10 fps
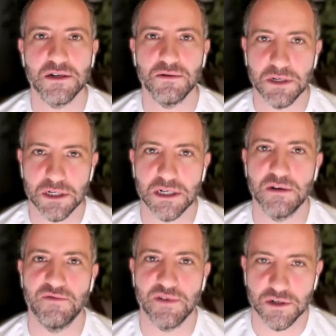to each
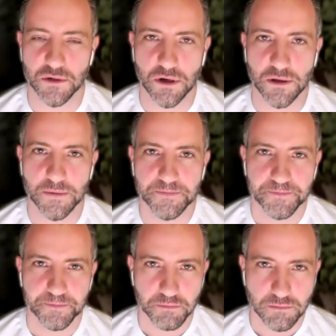individual
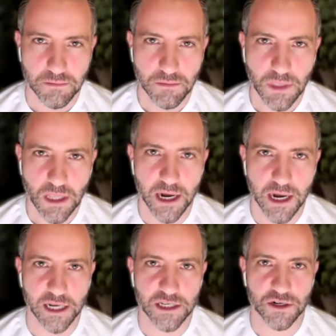and
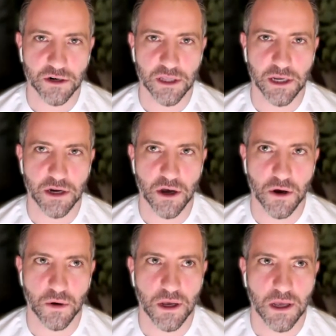i certainly
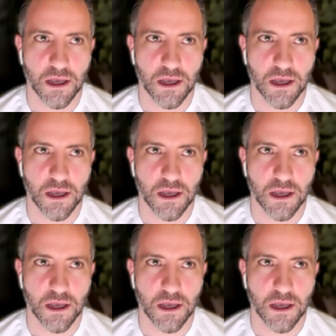know